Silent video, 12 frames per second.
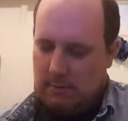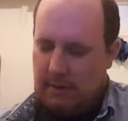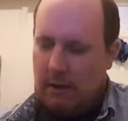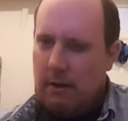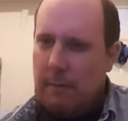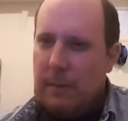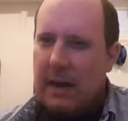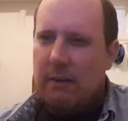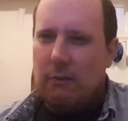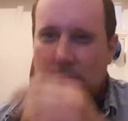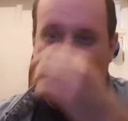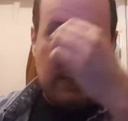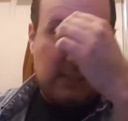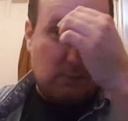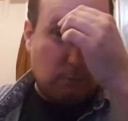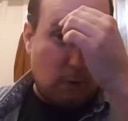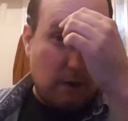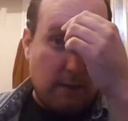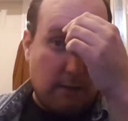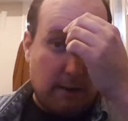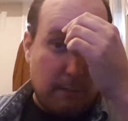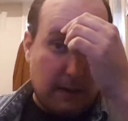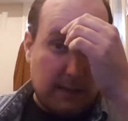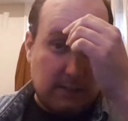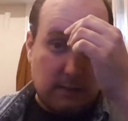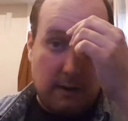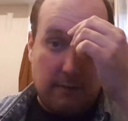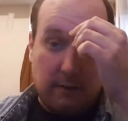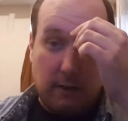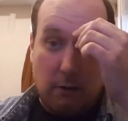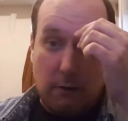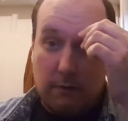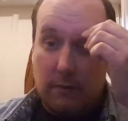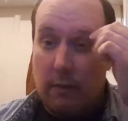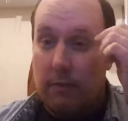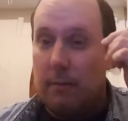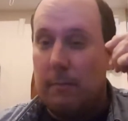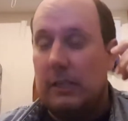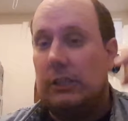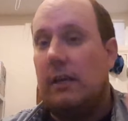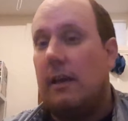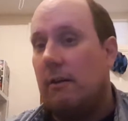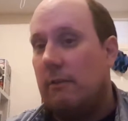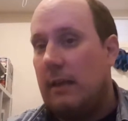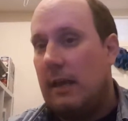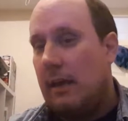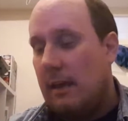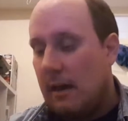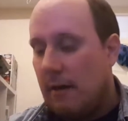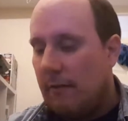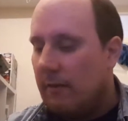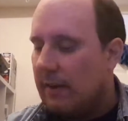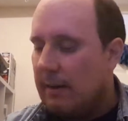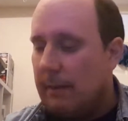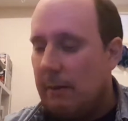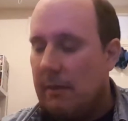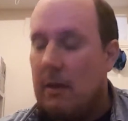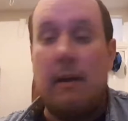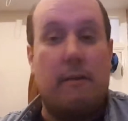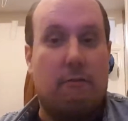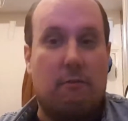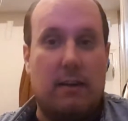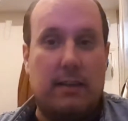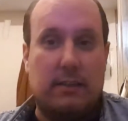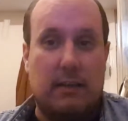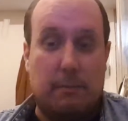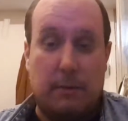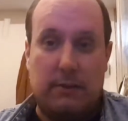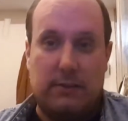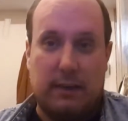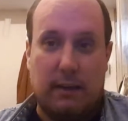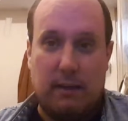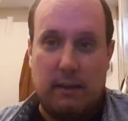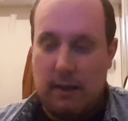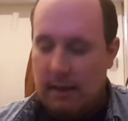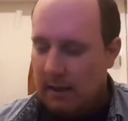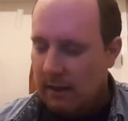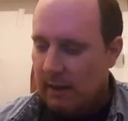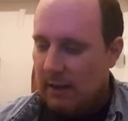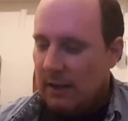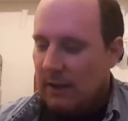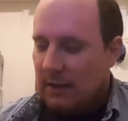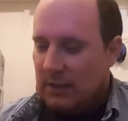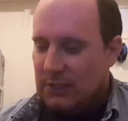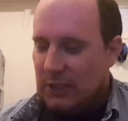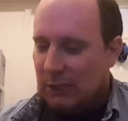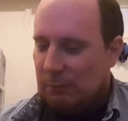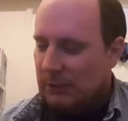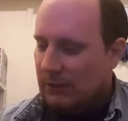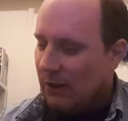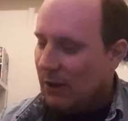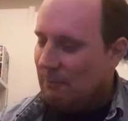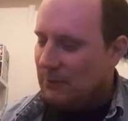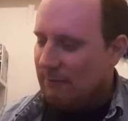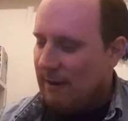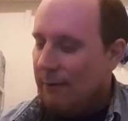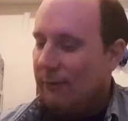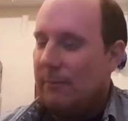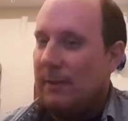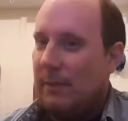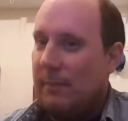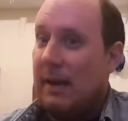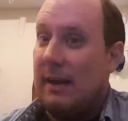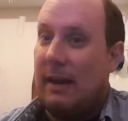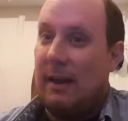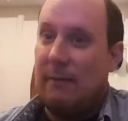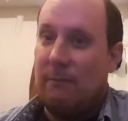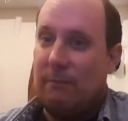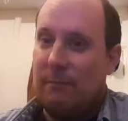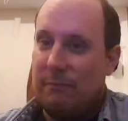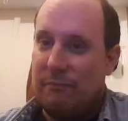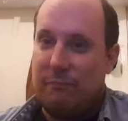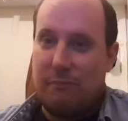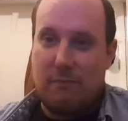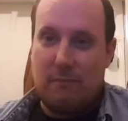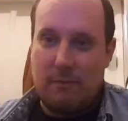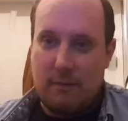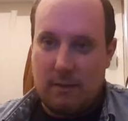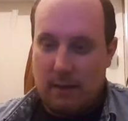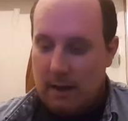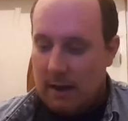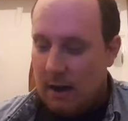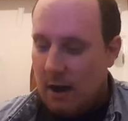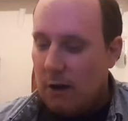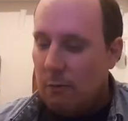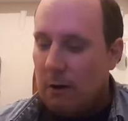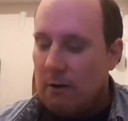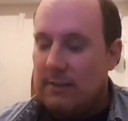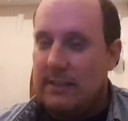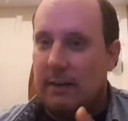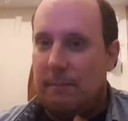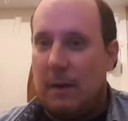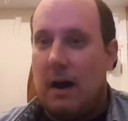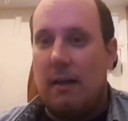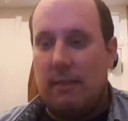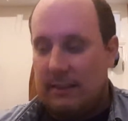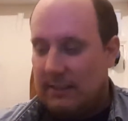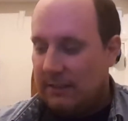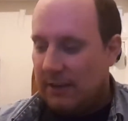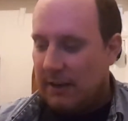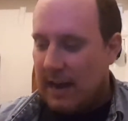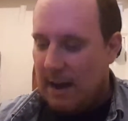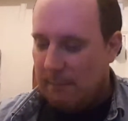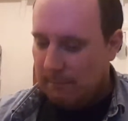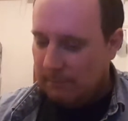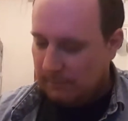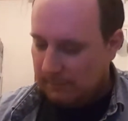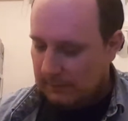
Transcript: only band, or at least one of the only bands I ever know of, that managed to get on the cover of NME without even releasing any music. Such was the hype surrounding them at the beginning. Unwarranted, but this is a good album.